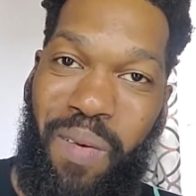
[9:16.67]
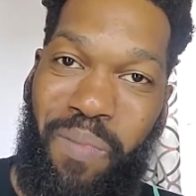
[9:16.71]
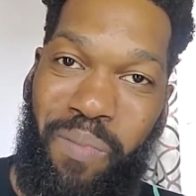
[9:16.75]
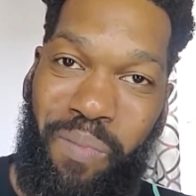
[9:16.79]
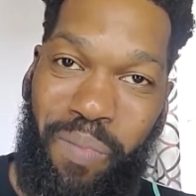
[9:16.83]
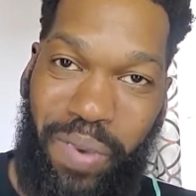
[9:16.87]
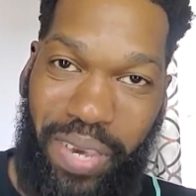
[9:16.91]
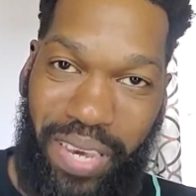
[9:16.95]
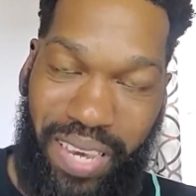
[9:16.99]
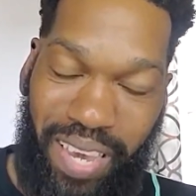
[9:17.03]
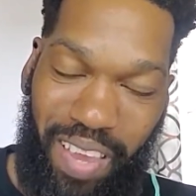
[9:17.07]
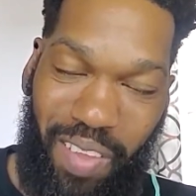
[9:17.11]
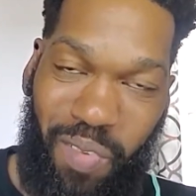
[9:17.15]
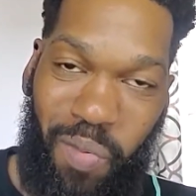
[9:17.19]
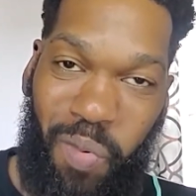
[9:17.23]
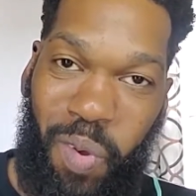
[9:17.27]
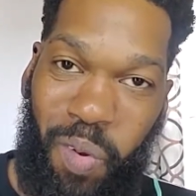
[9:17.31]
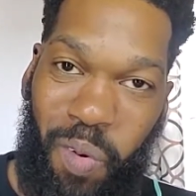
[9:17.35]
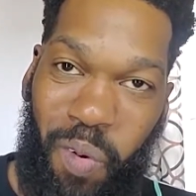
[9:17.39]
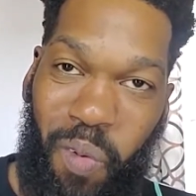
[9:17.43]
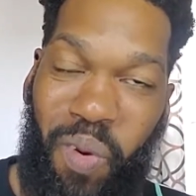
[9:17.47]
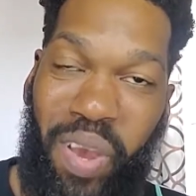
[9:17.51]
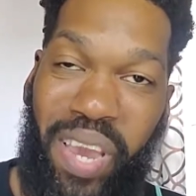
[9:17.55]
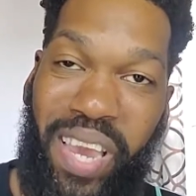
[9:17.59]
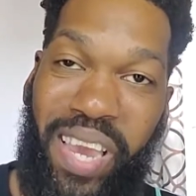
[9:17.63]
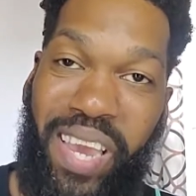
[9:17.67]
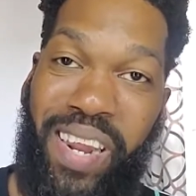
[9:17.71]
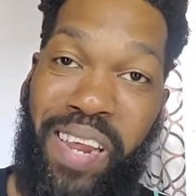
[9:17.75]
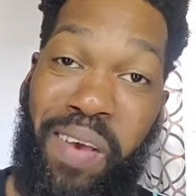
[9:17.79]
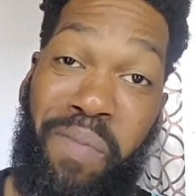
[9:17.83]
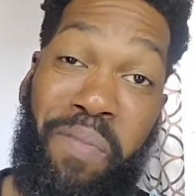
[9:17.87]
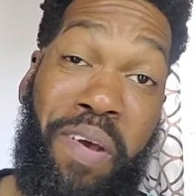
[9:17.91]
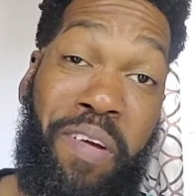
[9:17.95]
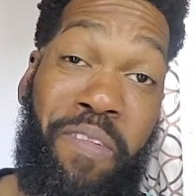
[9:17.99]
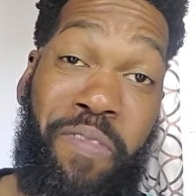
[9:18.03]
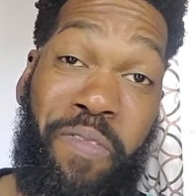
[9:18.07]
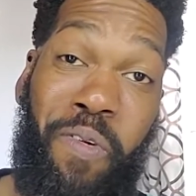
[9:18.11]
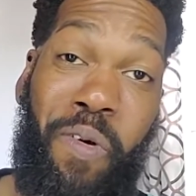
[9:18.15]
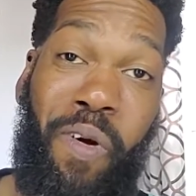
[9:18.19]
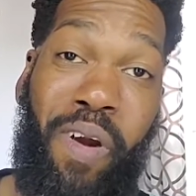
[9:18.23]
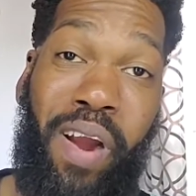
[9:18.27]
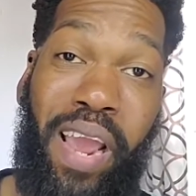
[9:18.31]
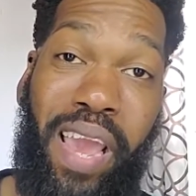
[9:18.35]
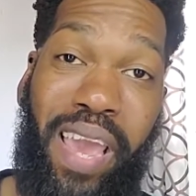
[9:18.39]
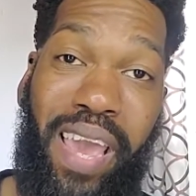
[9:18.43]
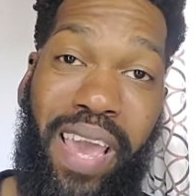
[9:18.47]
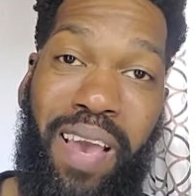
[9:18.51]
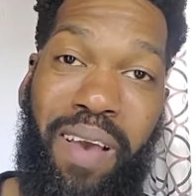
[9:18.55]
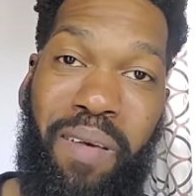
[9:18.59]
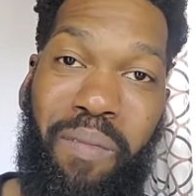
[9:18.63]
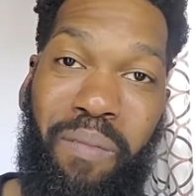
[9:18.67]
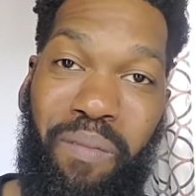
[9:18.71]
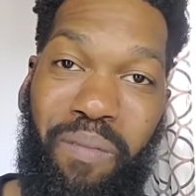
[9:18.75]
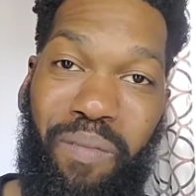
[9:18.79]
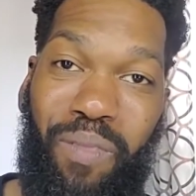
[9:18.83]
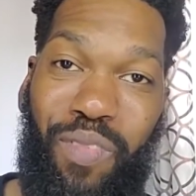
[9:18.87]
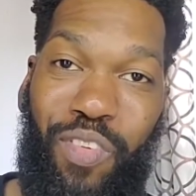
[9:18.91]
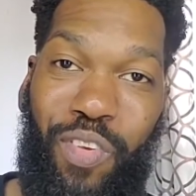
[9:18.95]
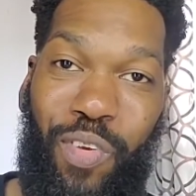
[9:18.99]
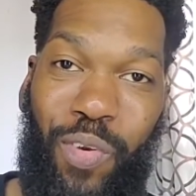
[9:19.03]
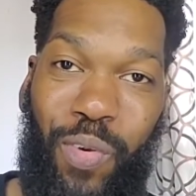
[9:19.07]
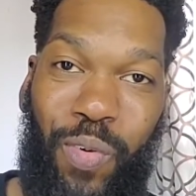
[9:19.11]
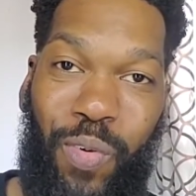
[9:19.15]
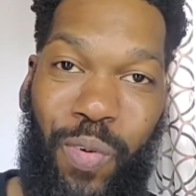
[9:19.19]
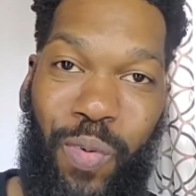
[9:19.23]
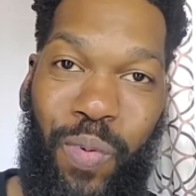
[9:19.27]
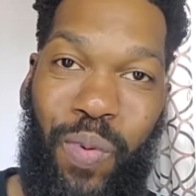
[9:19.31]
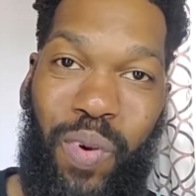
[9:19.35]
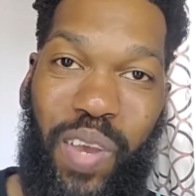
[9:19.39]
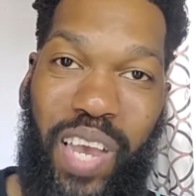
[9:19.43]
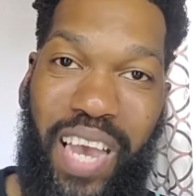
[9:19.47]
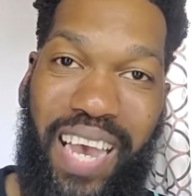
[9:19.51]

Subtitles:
because we were waking up at 4 a.m. to